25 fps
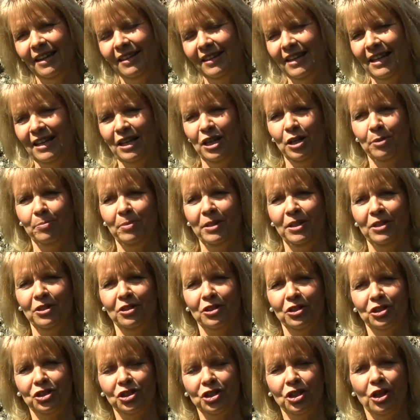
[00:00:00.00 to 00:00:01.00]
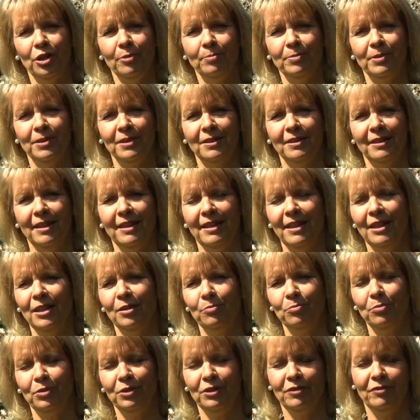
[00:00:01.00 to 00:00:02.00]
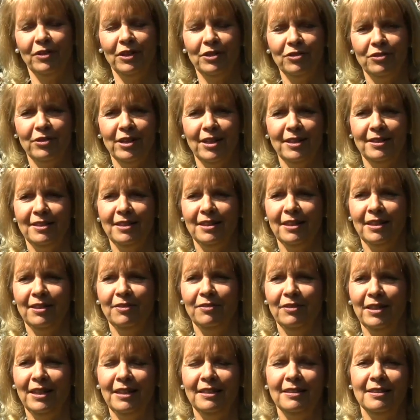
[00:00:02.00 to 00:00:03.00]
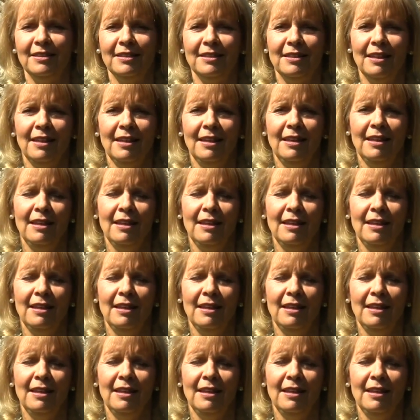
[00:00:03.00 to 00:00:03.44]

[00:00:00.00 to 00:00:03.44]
They help in our shops, they help with fundraising events,